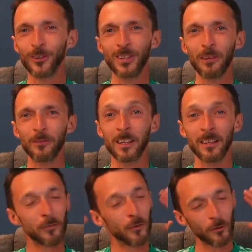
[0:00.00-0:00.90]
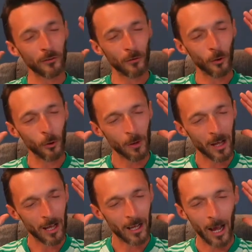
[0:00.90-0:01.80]
evening. First of
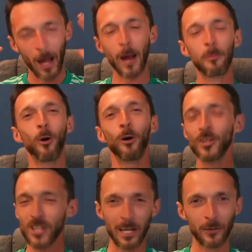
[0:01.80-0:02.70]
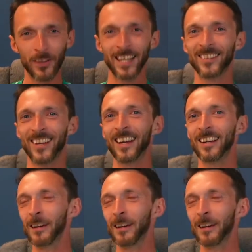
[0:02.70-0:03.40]
all, I apologise for the attire.